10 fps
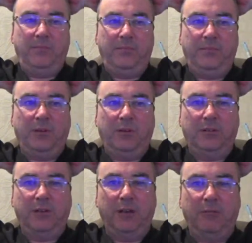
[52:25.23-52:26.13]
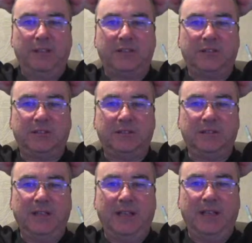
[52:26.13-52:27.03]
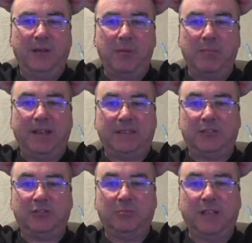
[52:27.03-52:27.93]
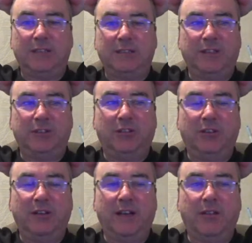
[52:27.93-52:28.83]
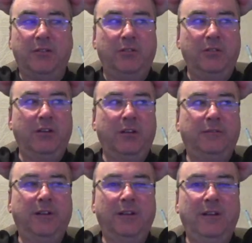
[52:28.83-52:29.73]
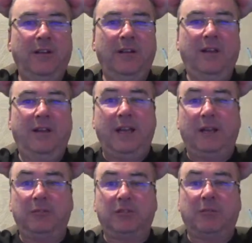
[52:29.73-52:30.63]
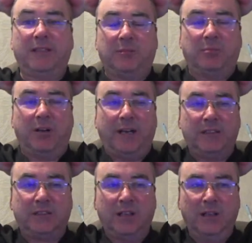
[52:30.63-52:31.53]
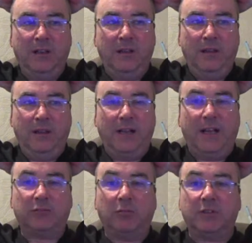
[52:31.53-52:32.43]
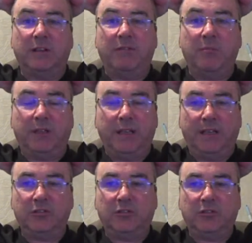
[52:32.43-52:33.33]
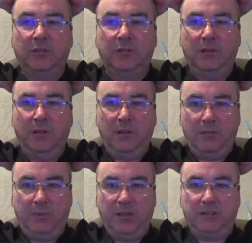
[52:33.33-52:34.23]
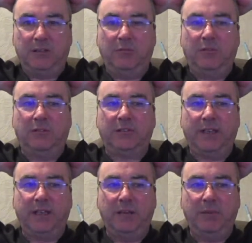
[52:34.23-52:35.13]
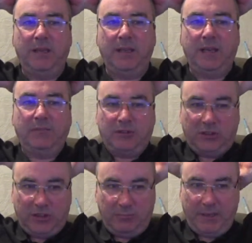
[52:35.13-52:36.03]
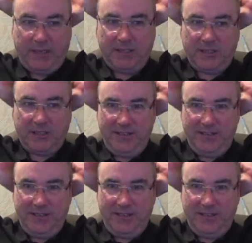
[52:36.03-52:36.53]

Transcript: All I know is my mate had some nice fish on it out of Thornycroft, and I was quite surprised, as was everybody else, because they were all taking the mickey out of his cheap baits.